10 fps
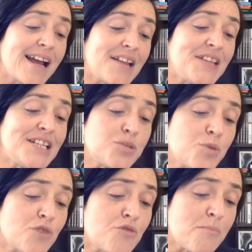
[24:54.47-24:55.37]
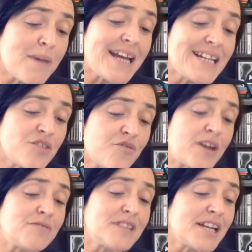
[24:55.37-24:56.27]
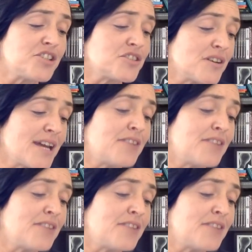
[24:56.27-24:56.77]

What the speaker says: and these will remain the foundational